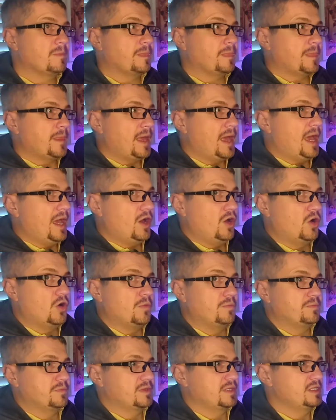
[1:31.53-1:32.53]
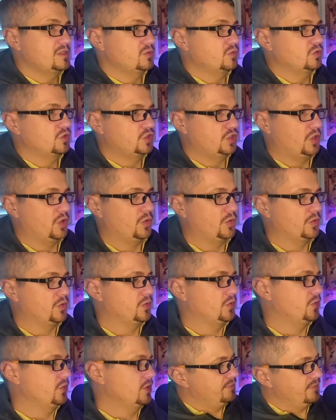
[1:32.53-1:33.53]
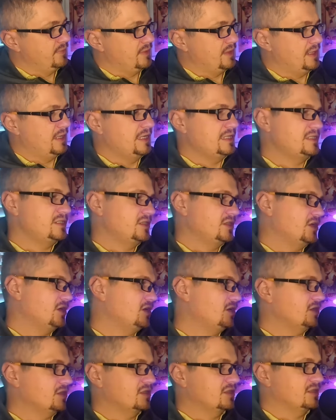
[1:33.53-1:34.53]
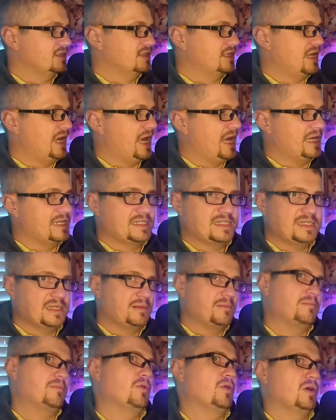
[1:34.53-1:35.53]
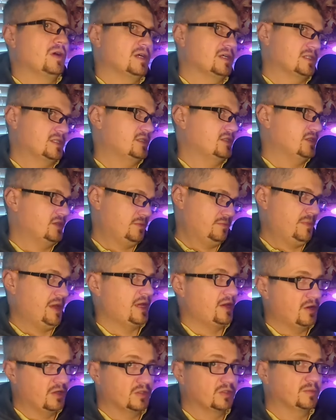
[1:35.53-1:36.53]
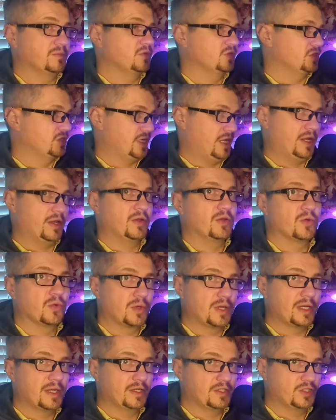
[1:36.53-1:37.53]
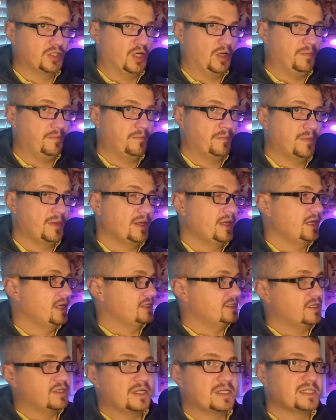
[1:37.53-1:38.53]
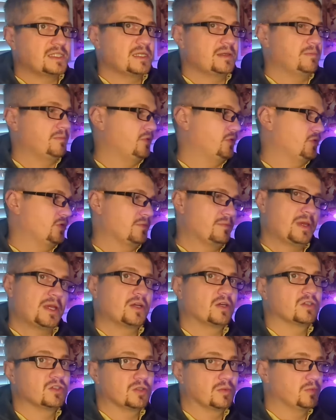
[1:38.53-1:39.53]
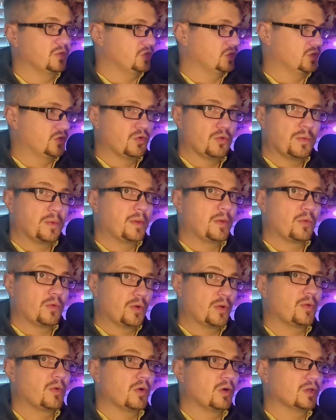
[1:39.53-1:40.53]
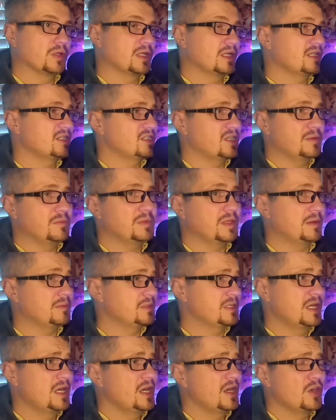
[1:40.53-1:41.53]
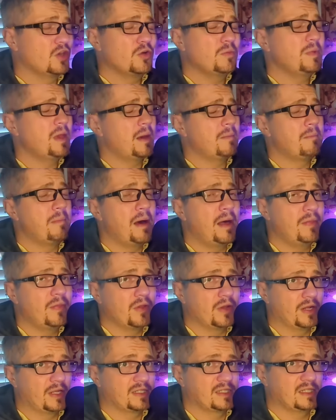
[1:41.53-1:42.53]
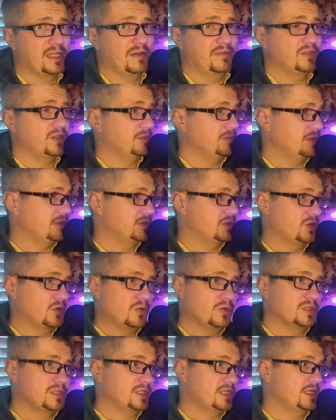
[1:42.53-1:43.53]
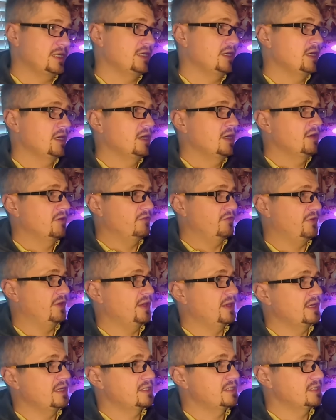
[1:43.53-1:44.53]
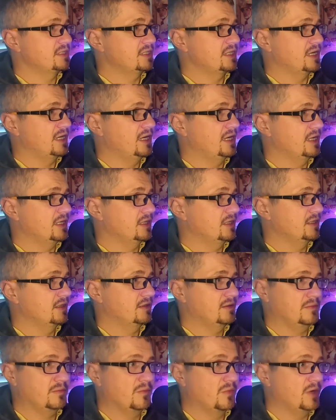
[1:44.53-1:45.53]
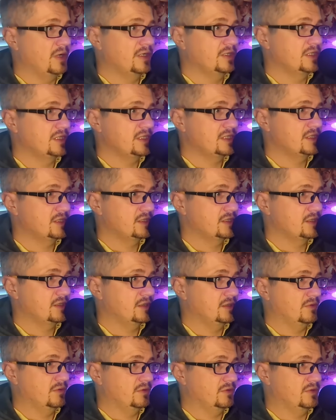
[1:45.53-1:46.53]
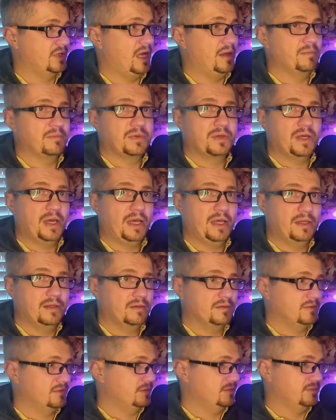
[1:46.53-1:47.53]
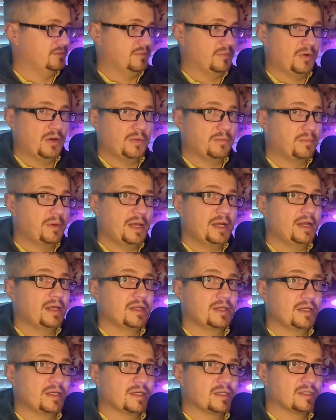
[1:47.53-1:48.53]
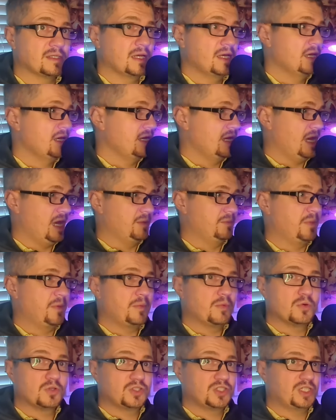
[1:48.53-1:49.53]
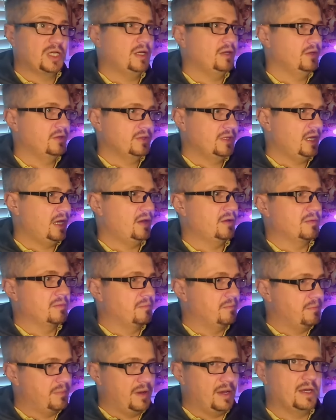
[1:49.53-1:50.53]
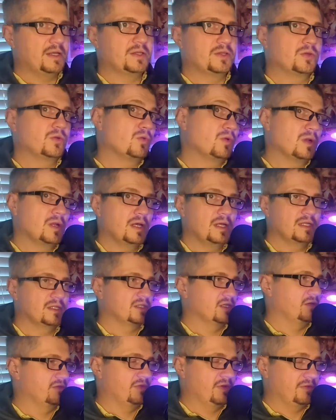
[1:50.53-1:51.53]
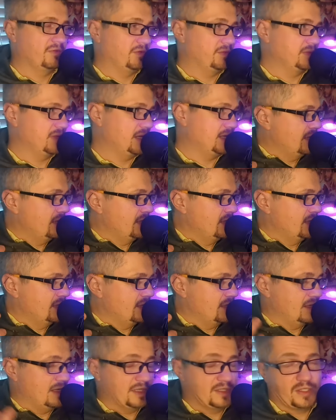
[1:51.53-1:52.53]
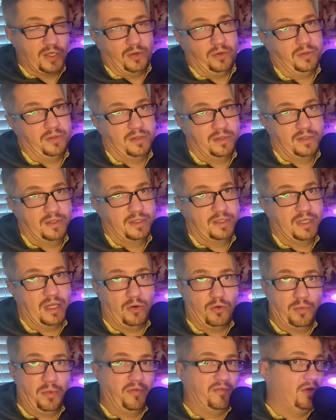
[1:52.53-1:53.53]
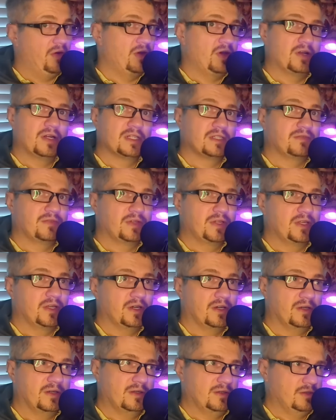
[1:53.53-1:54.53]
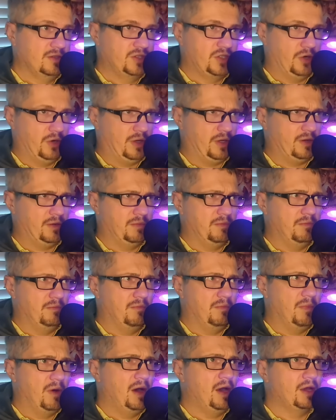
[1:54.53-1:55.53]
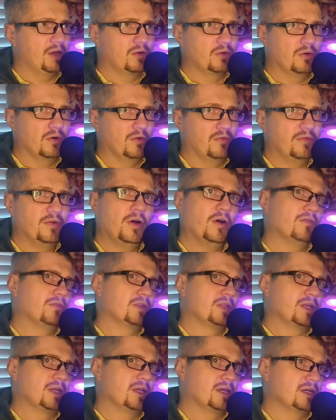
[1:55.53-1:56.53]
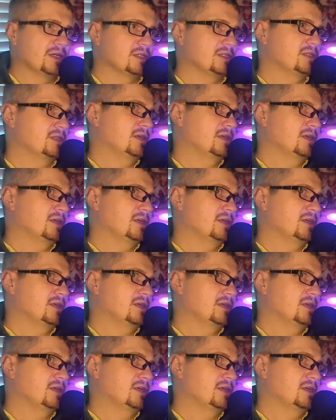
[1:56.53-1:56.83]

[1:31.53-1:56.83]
I hope this will show you it's not as simple as make contribution and you get a job. It's not as simple. You make contribution, you'll be rewarded. sometimes you'll be abandoning stuff. Sometimes you will see things that were just dumb and were bad ideas and people shun you down, but you will learn something from that. Let's go on. That will be very honest video showing my growth over the years.